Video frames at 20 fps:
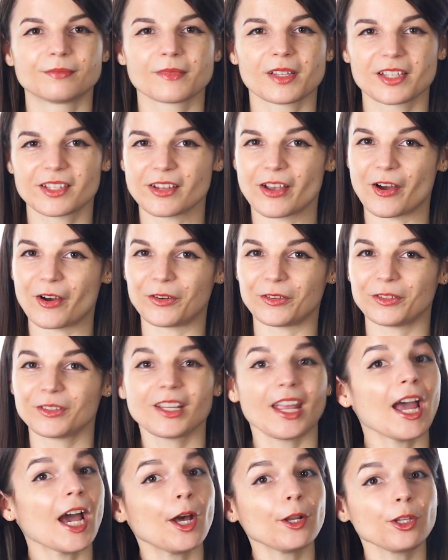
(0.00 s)
So,
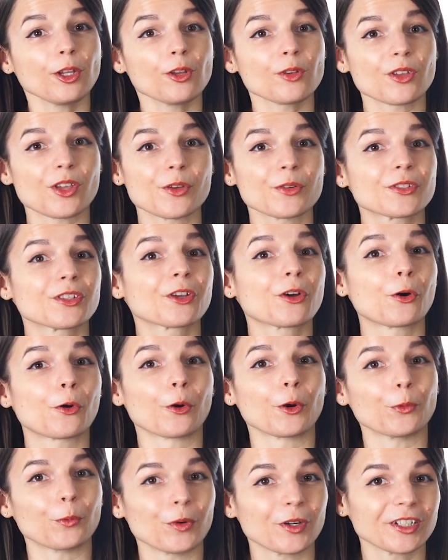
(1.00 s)
how do you use the
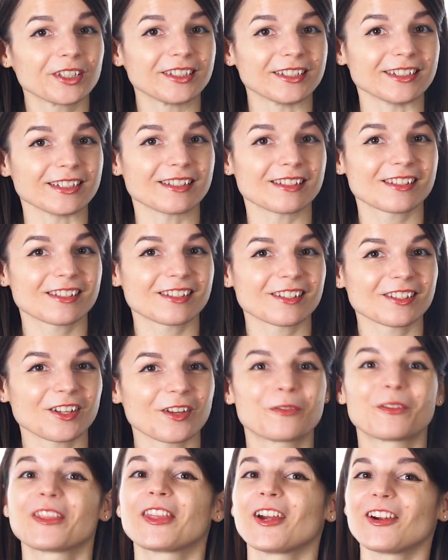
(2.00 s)
core word lists?
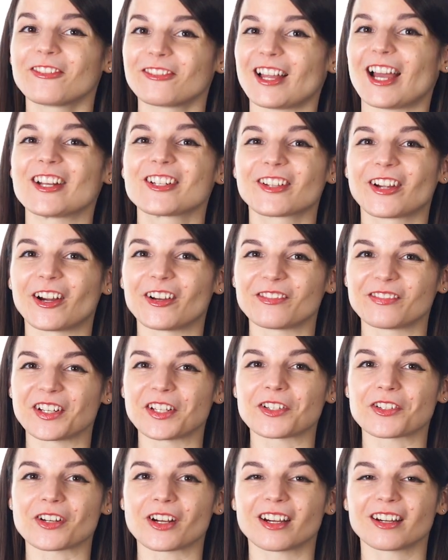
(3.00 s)
With our flashcard
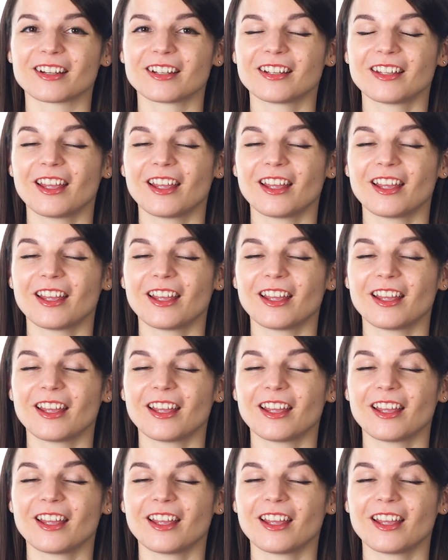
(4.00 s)
feature.